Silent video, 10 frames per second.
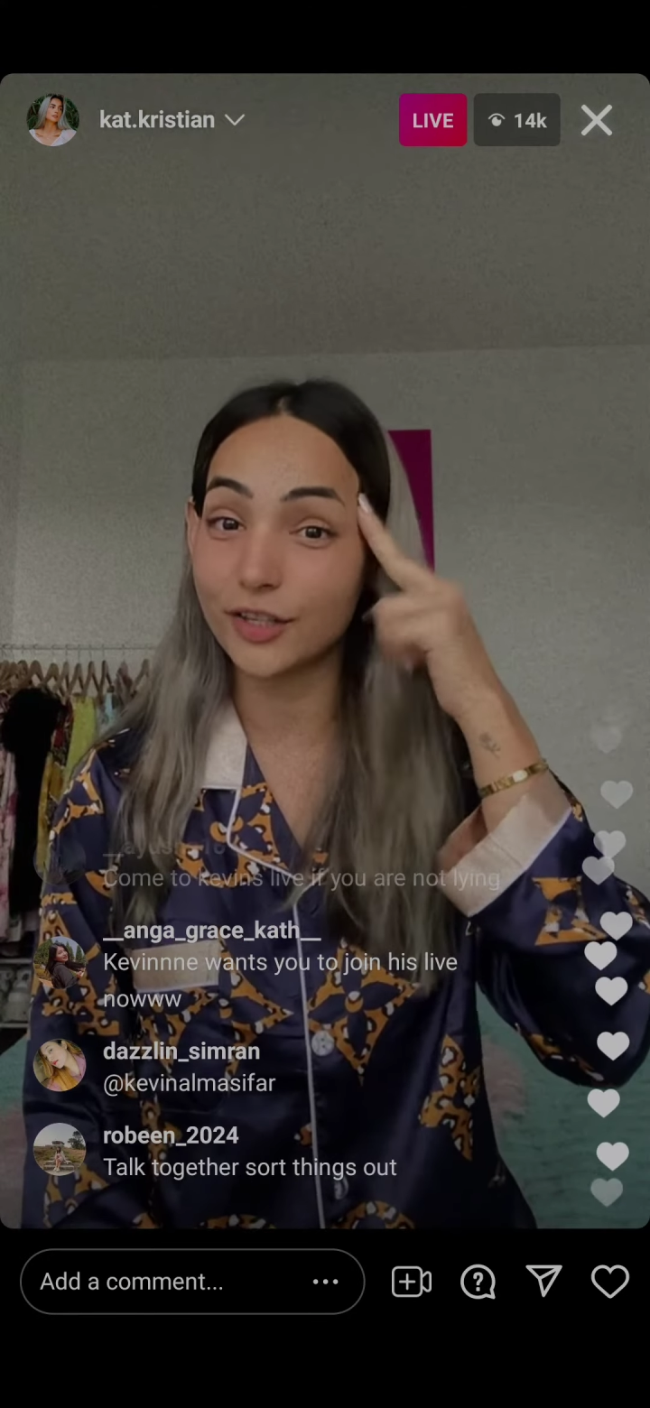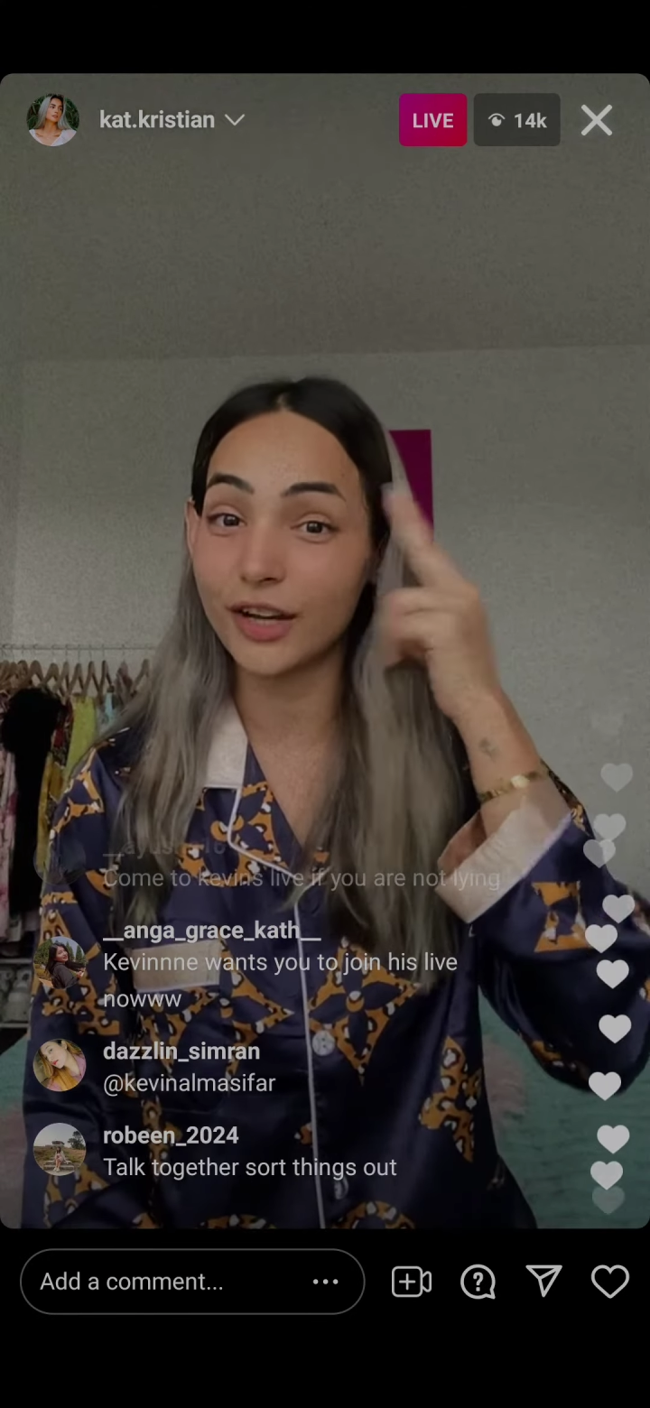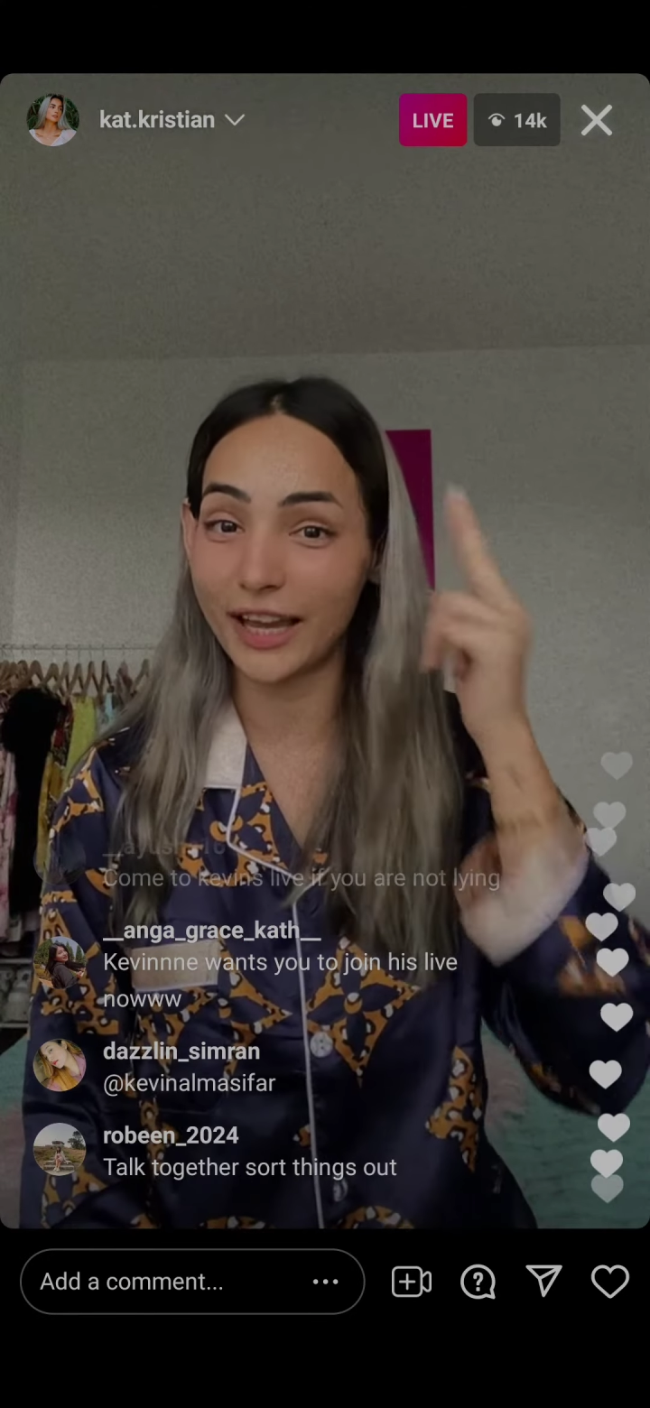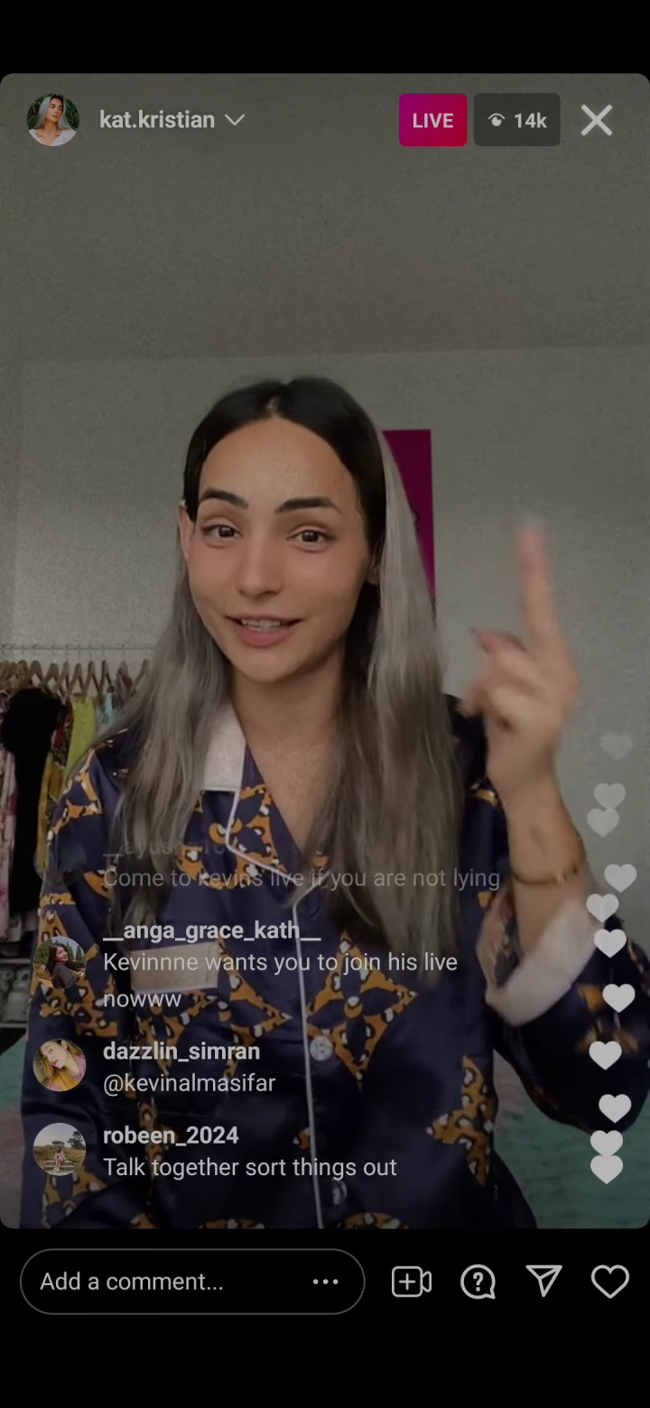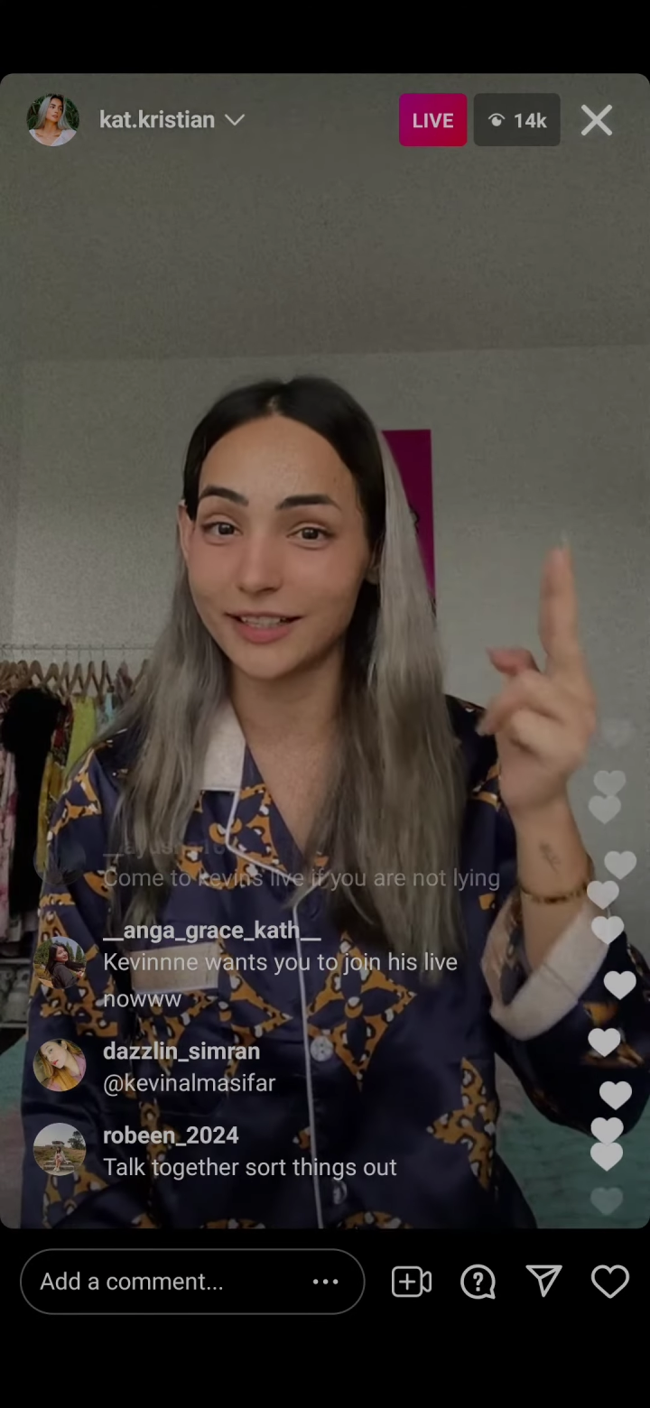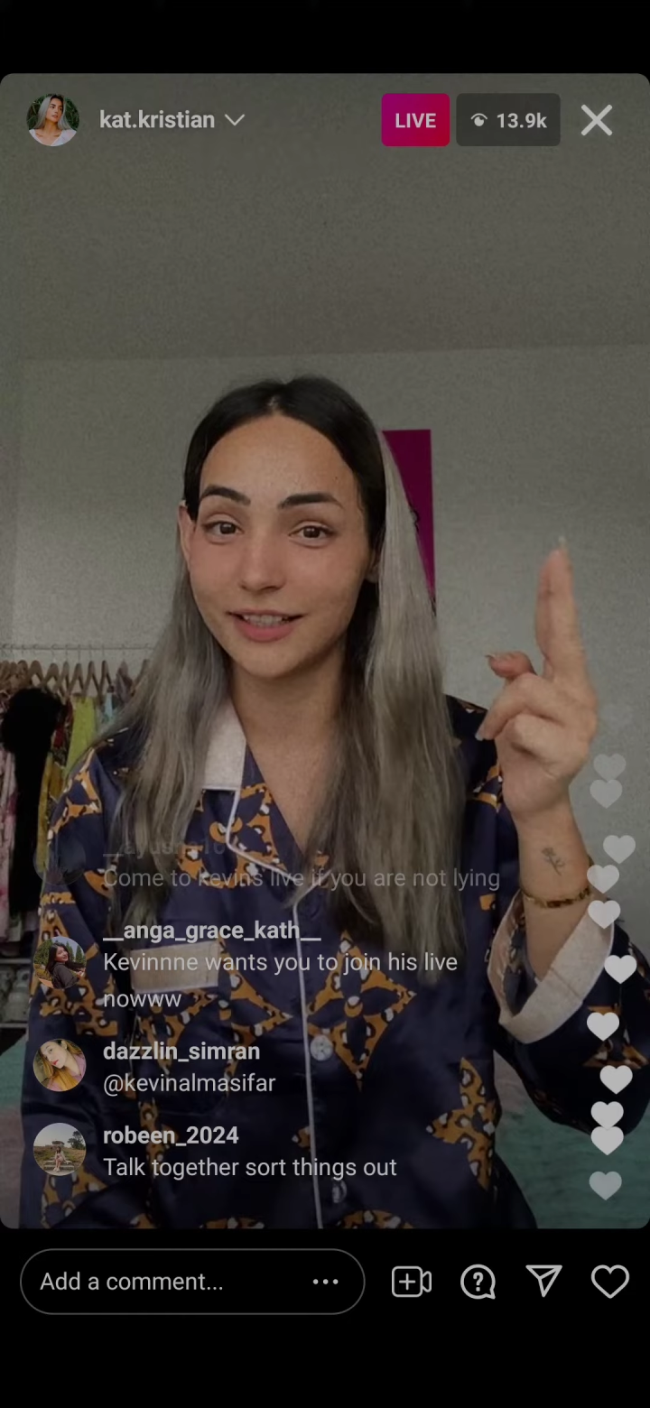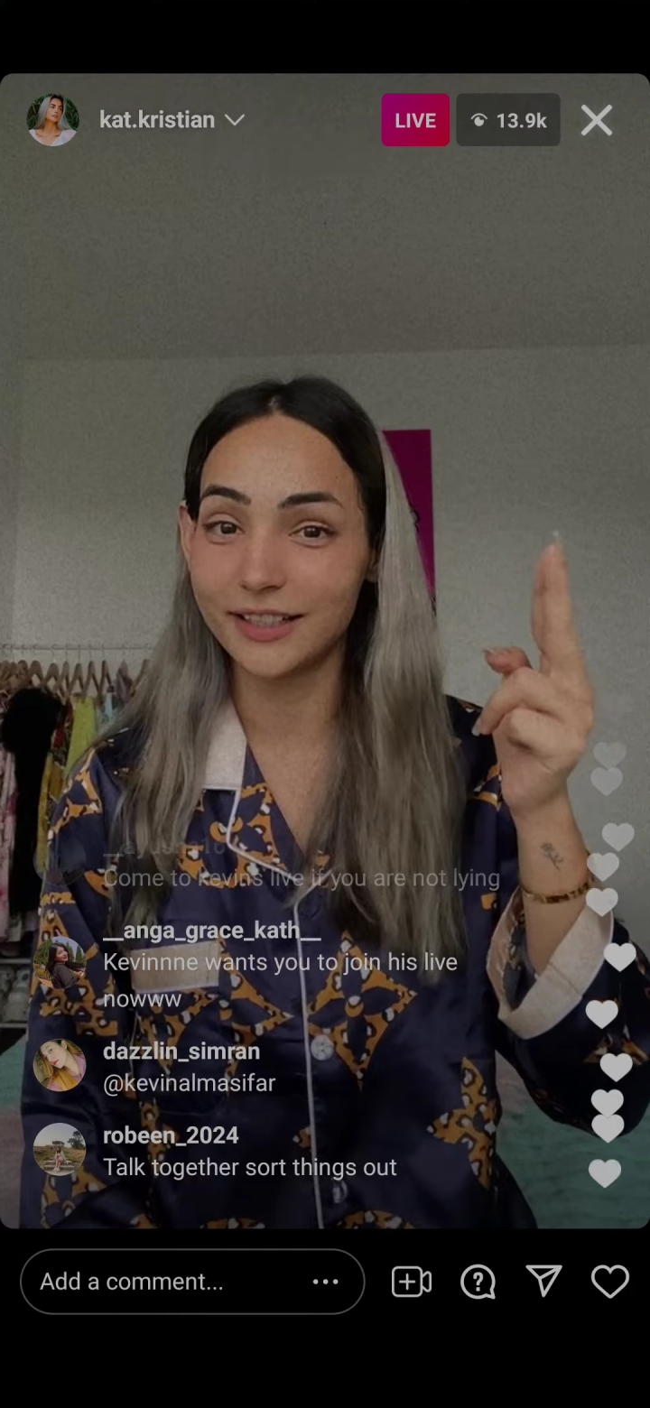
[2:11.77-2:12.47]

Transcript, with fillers: your head